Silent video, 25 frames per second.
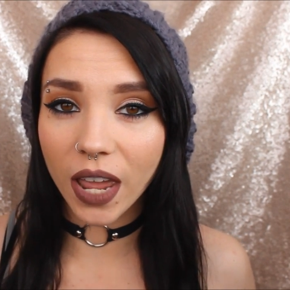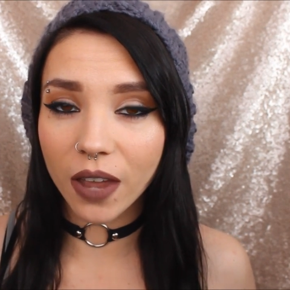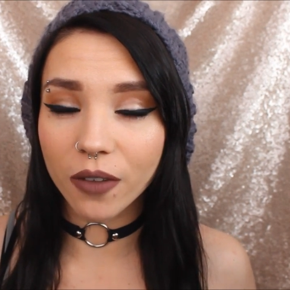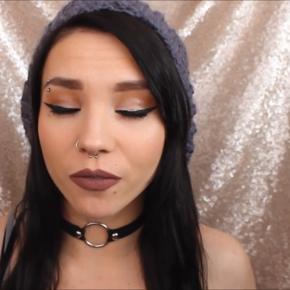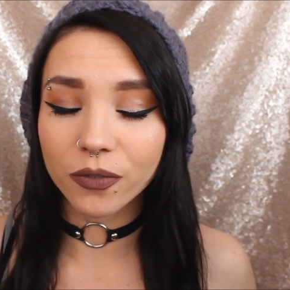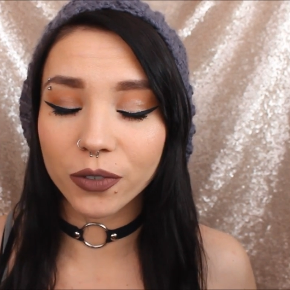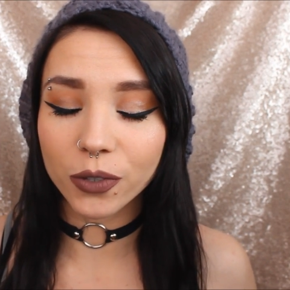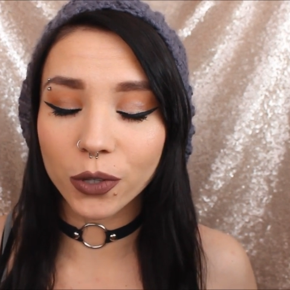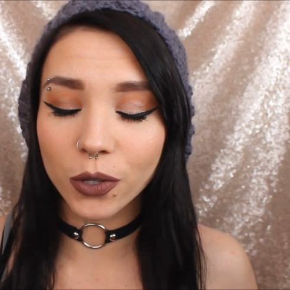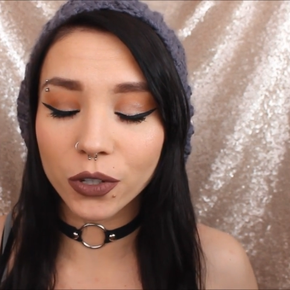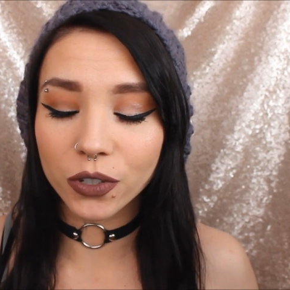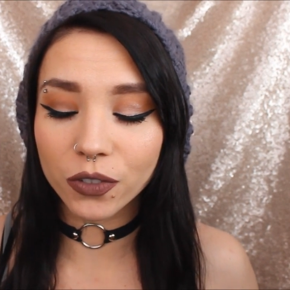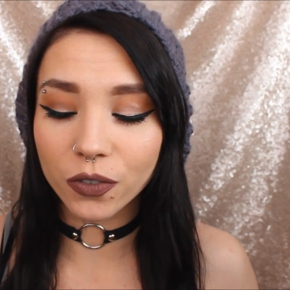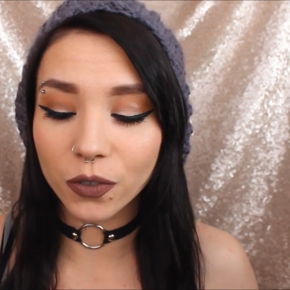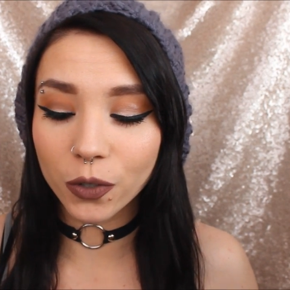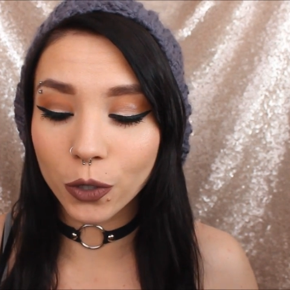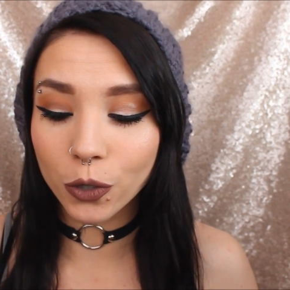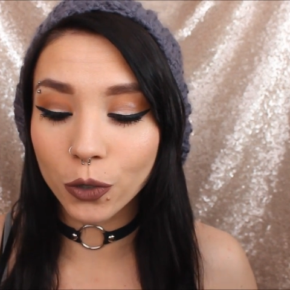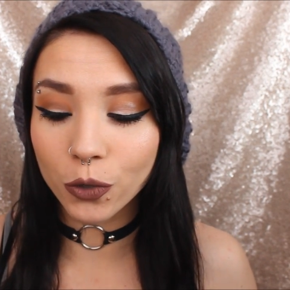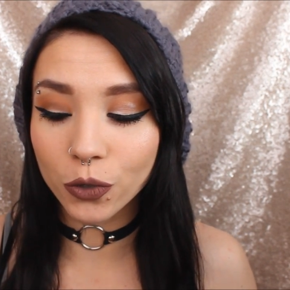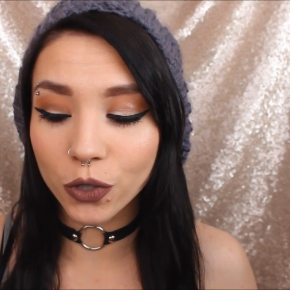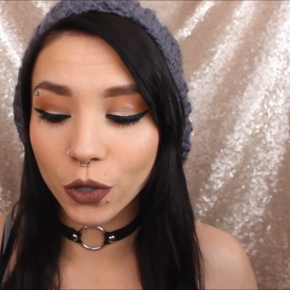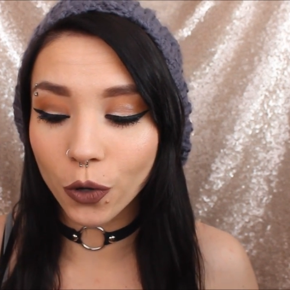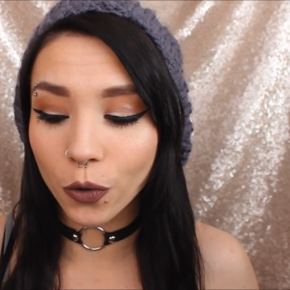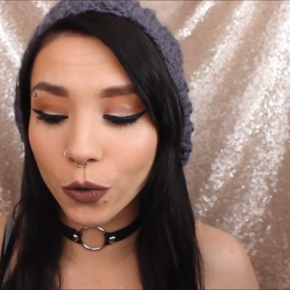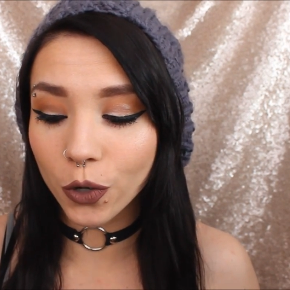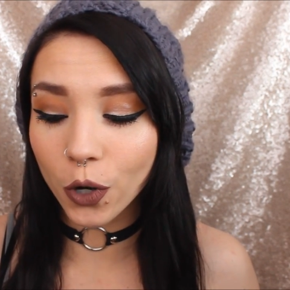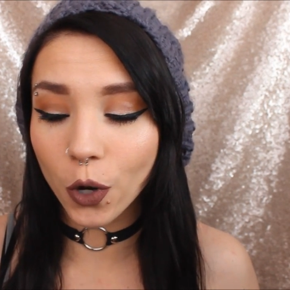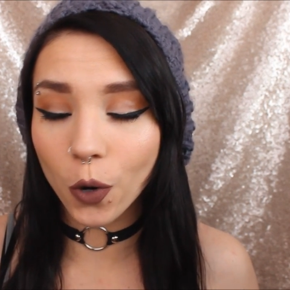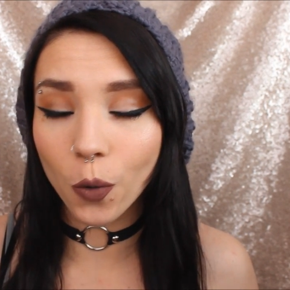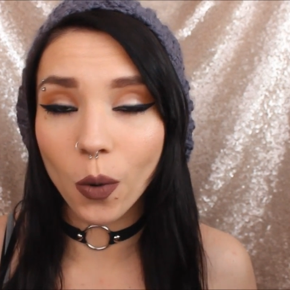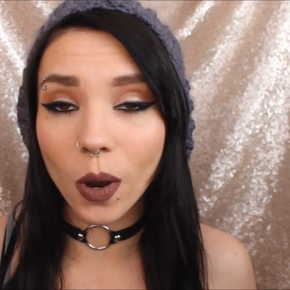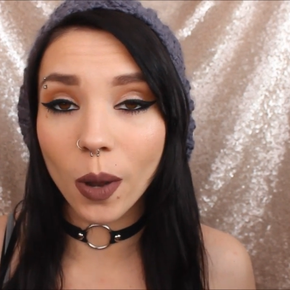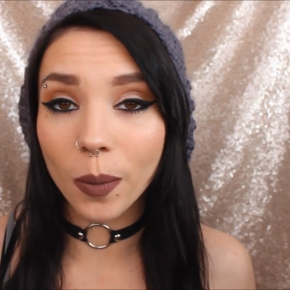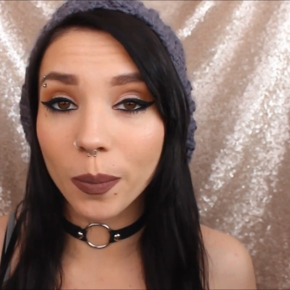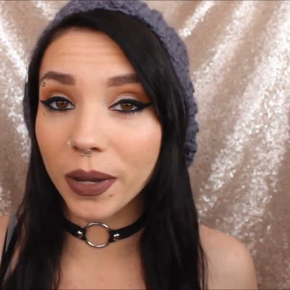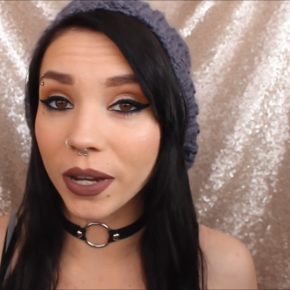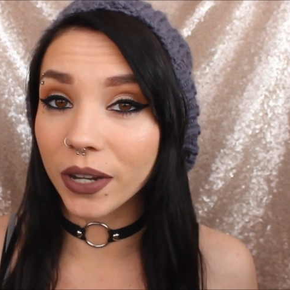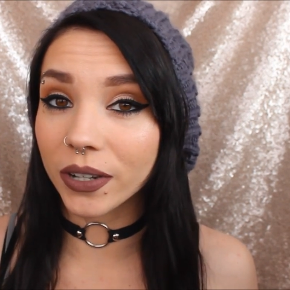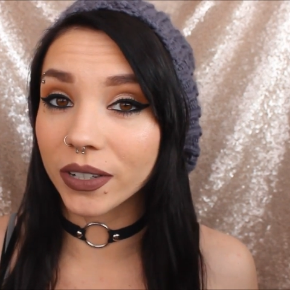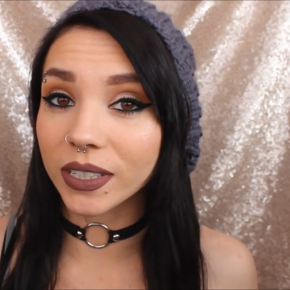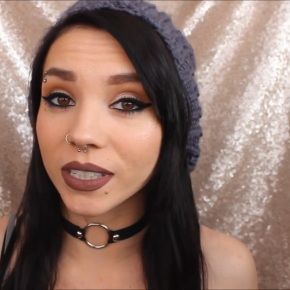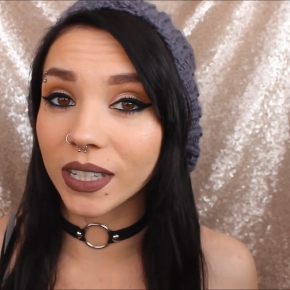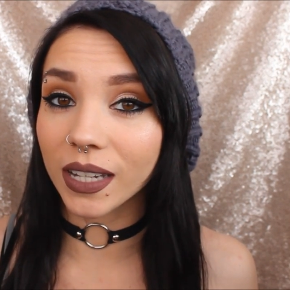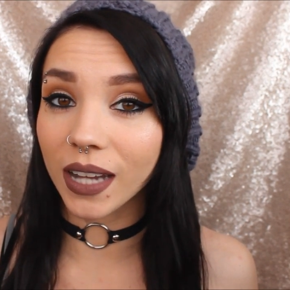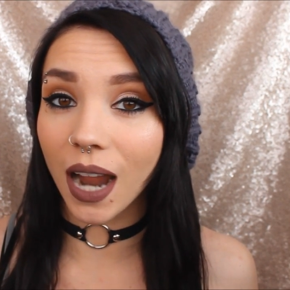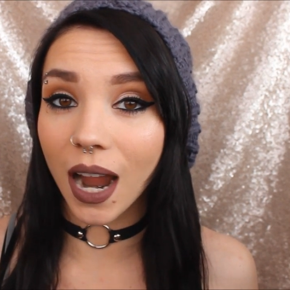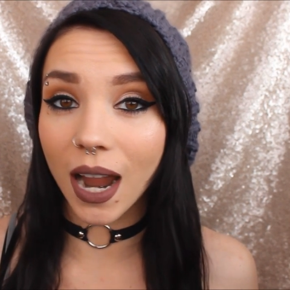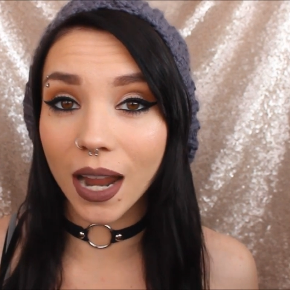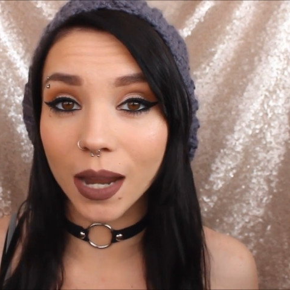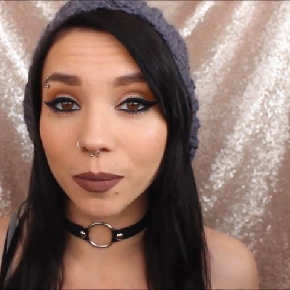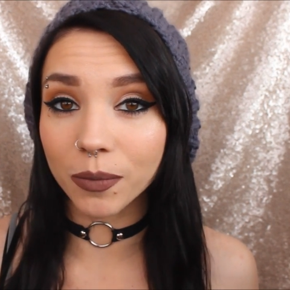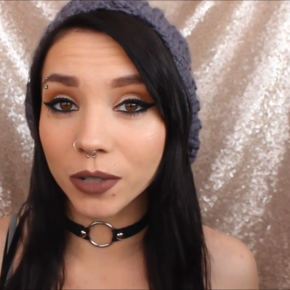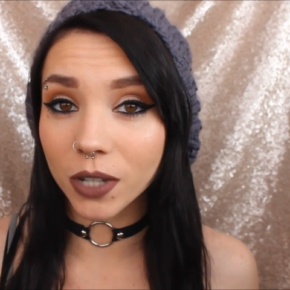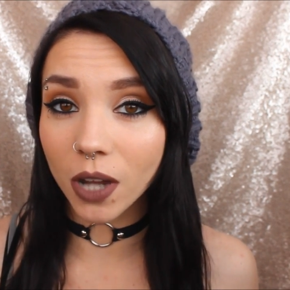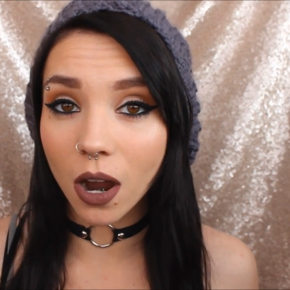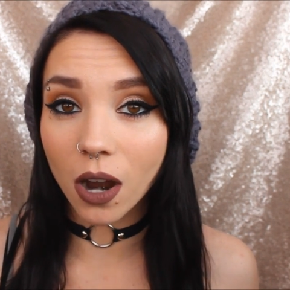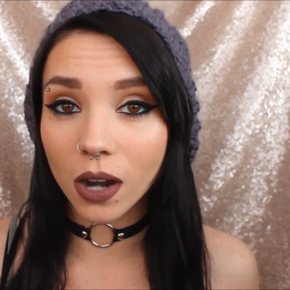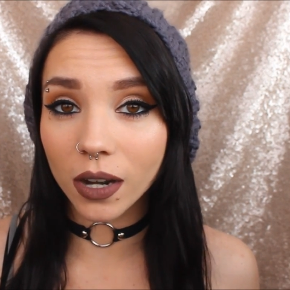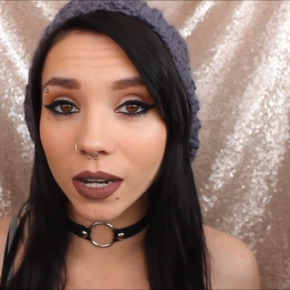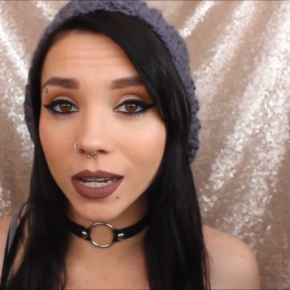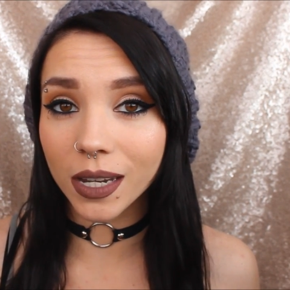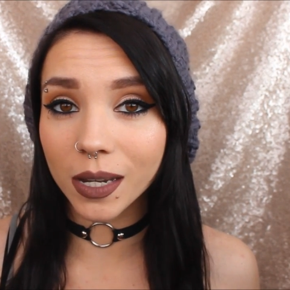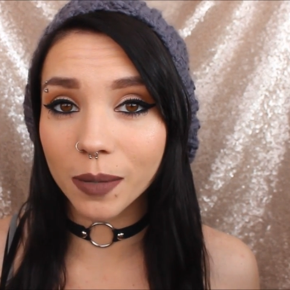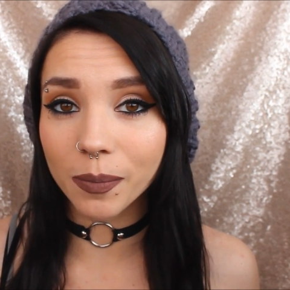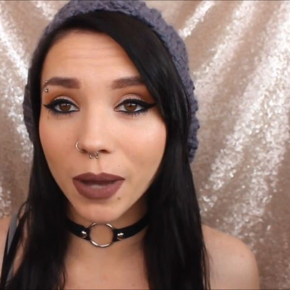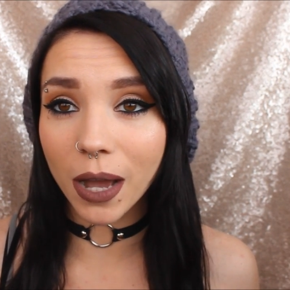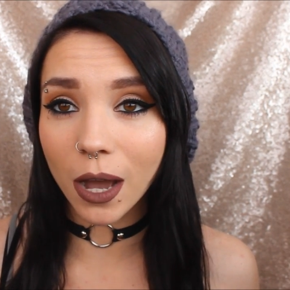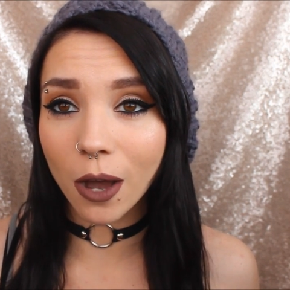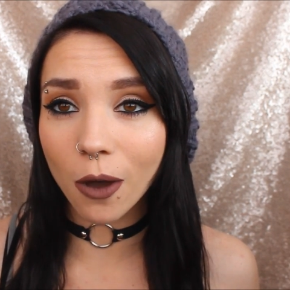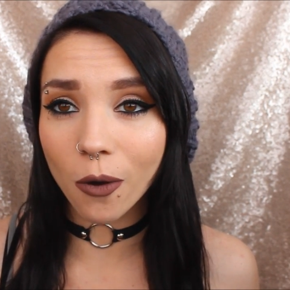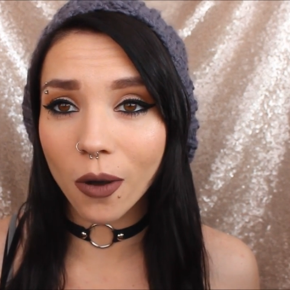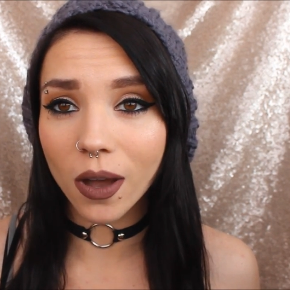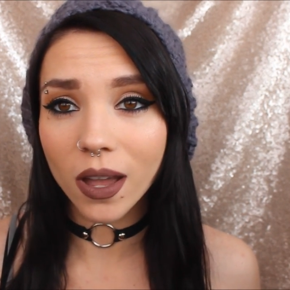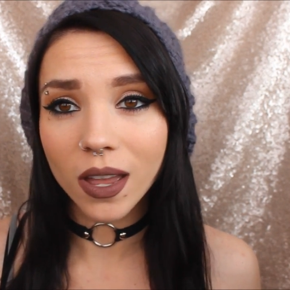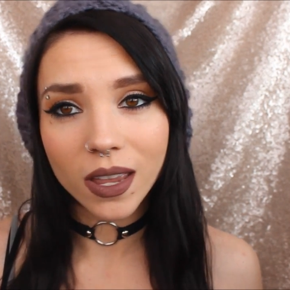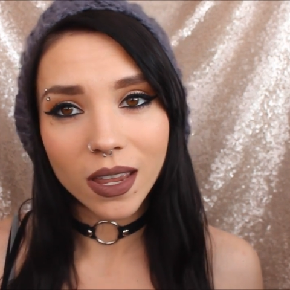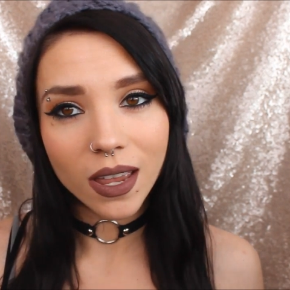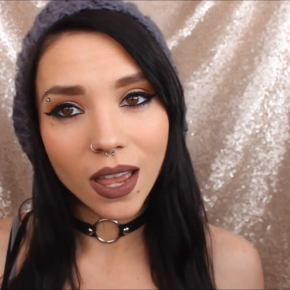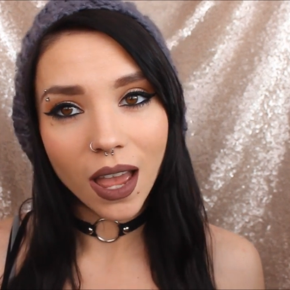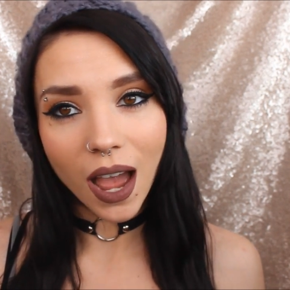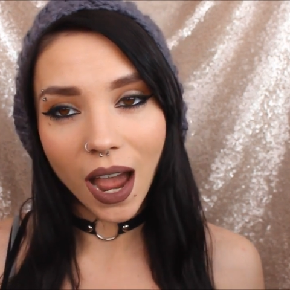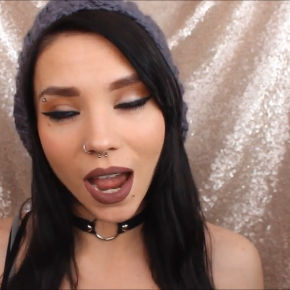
And for those of you who don't know what piercing I am talking about,